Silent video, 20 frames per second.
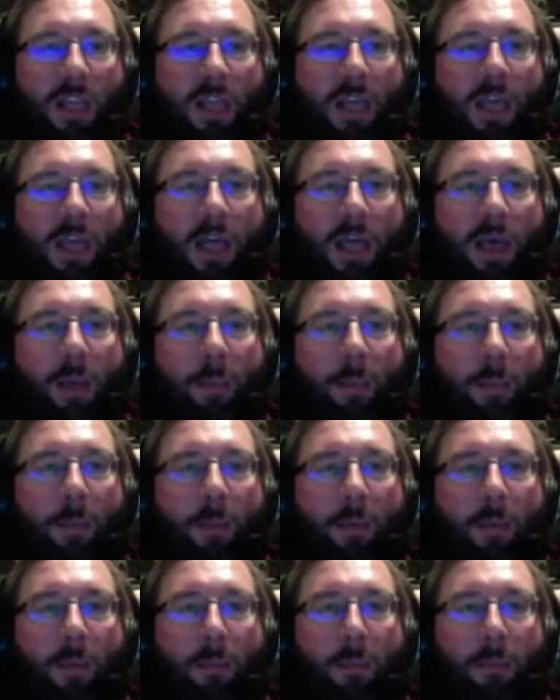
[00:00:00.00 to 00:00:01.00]

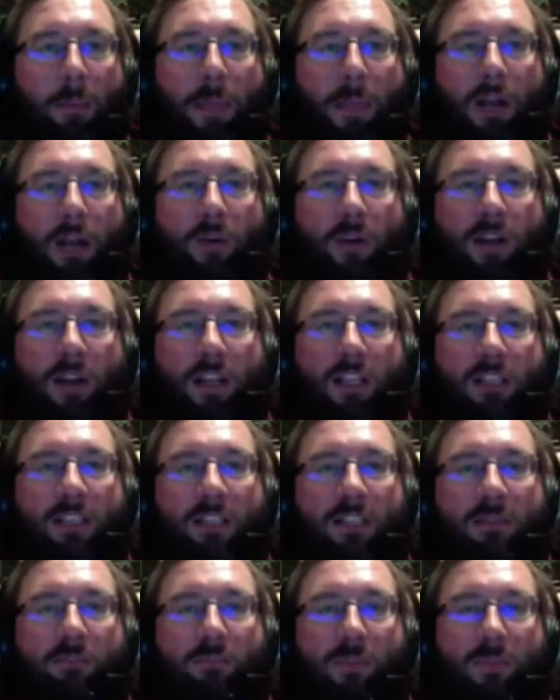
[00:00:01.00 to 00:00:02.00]
Pelgrane
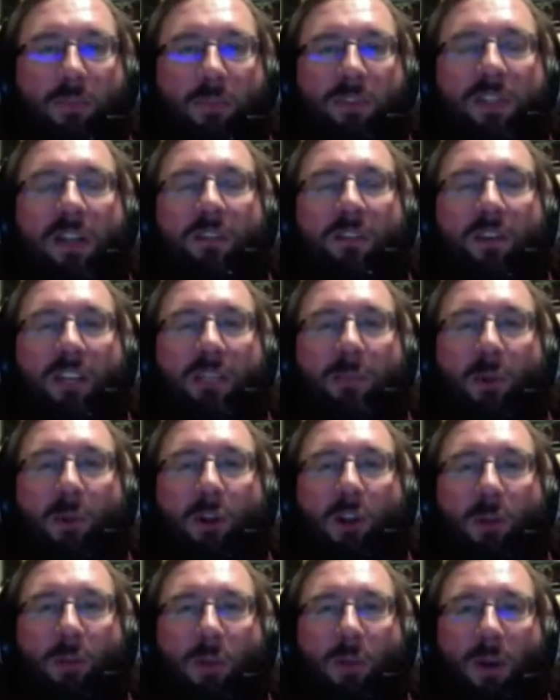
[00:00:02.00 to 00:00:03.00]
is still a very small
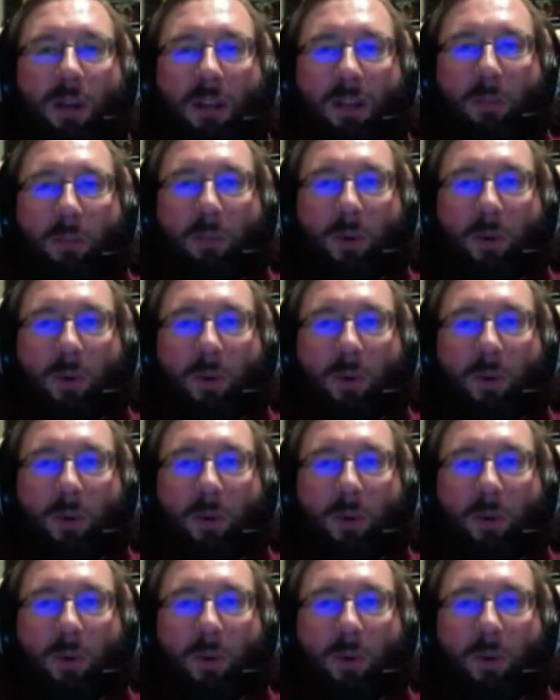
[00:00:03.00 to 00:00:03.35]
company.